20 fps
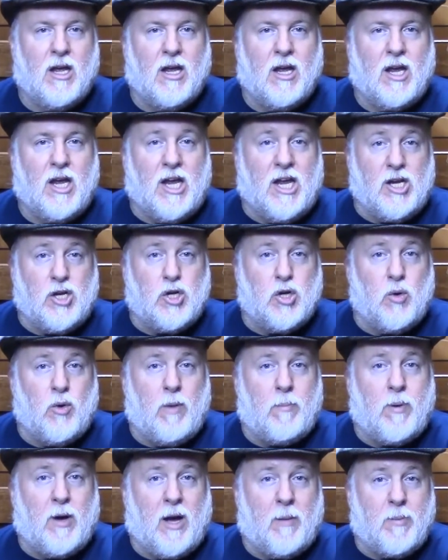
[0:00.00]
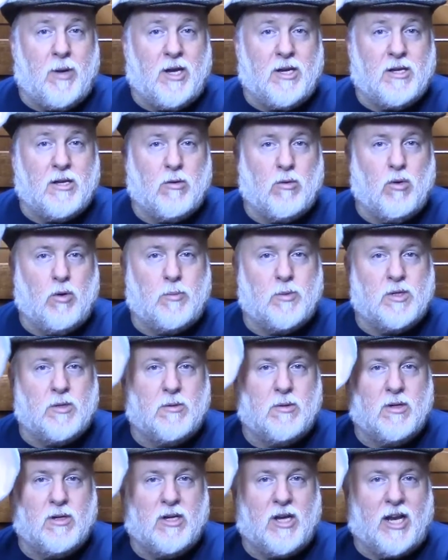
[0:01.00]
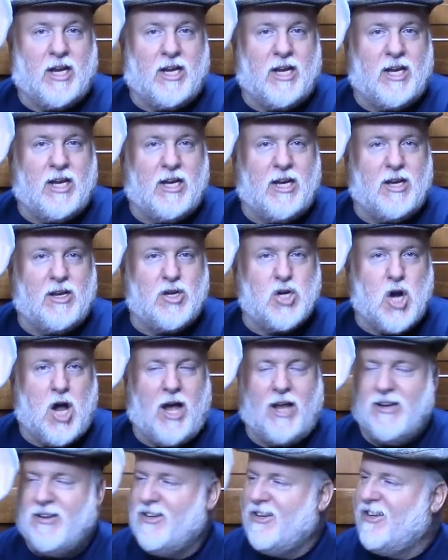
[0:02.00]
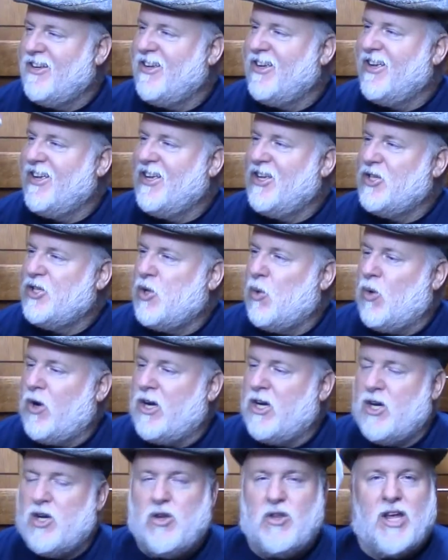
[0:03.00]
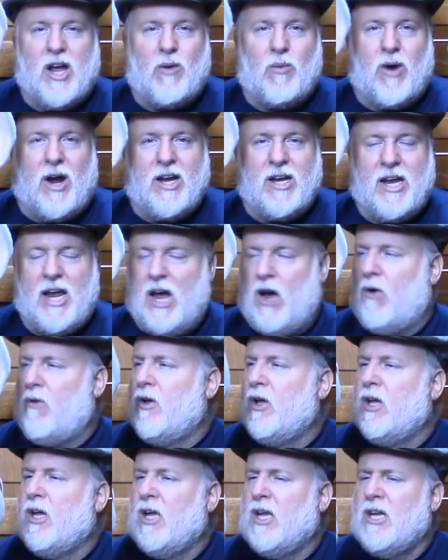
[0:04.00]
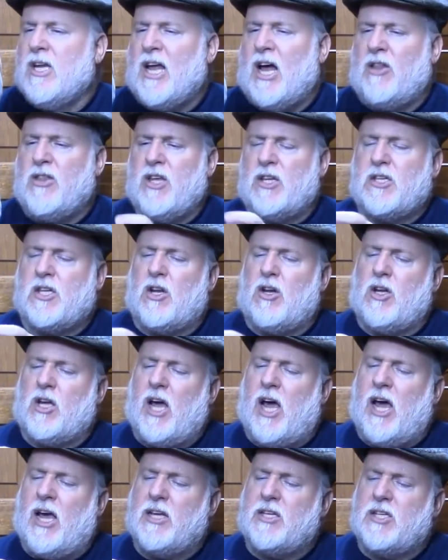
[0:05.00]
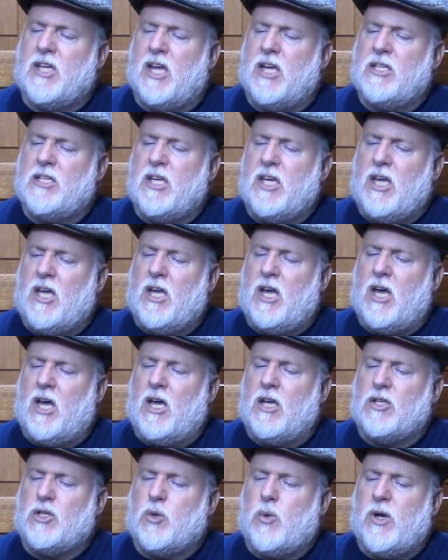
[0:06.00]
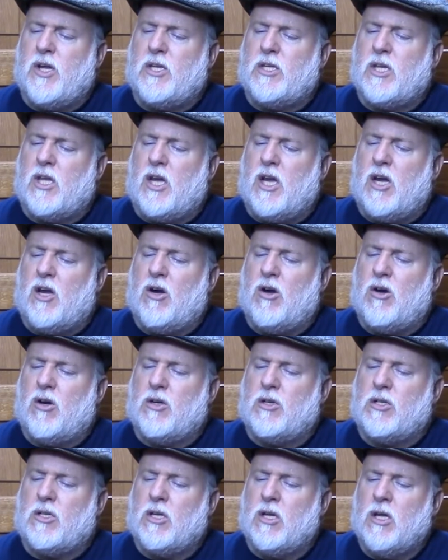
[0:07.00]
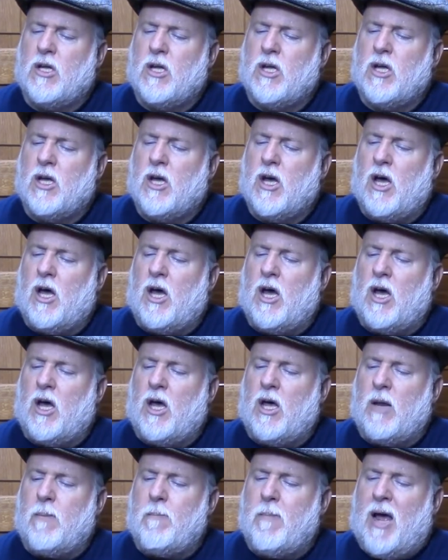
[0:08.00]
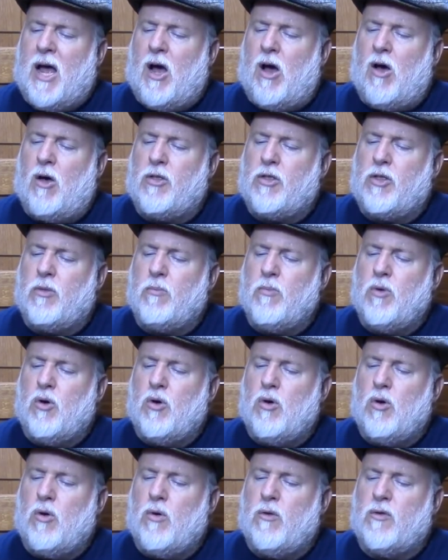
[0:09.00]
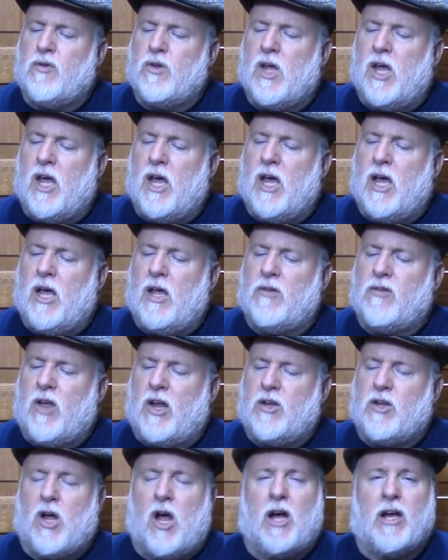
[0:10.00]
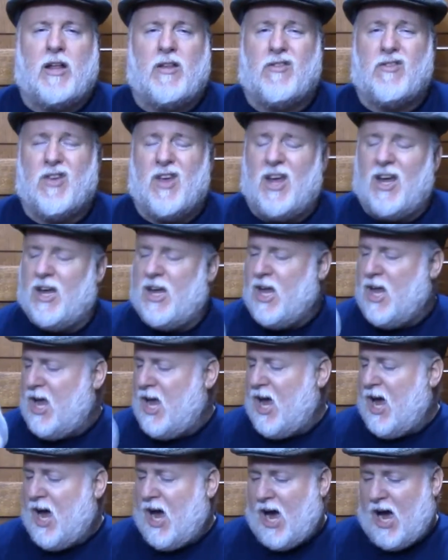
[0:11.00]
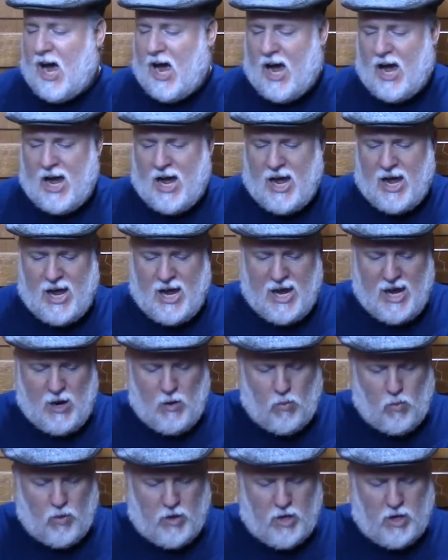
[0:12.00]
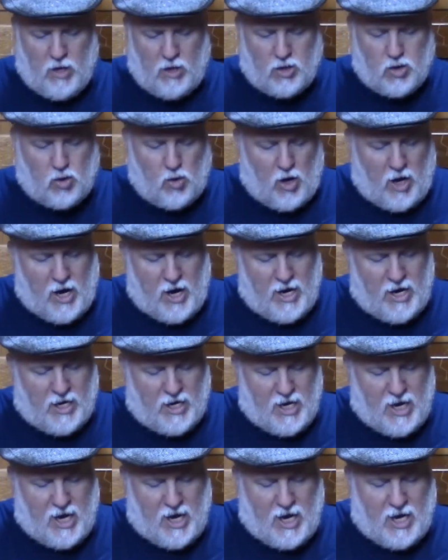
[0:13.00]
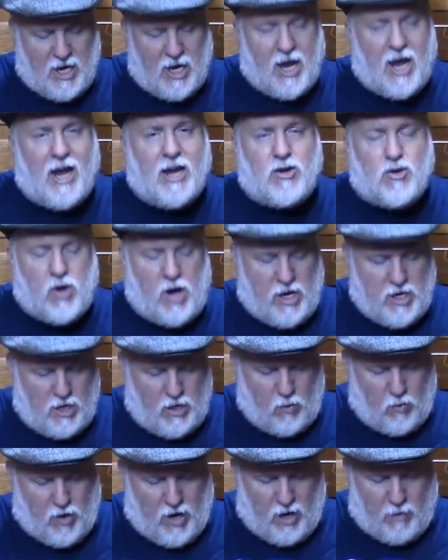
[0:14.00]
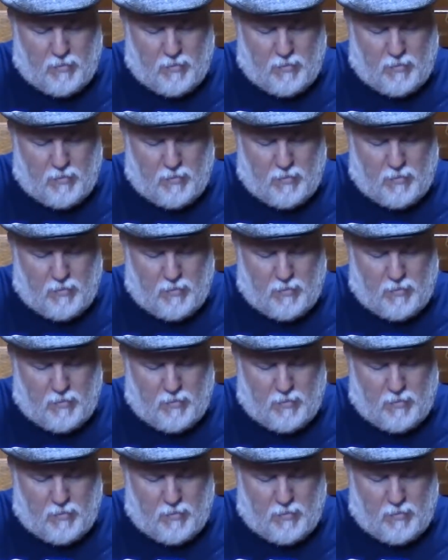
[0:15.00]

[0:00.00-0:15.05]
into a puppet. Oops, gotta get it in shot. So we're gonna do that right now. Now this little guy says he squeezes the ears and mouth moves as I talk and sing. I will try again. I tried it a while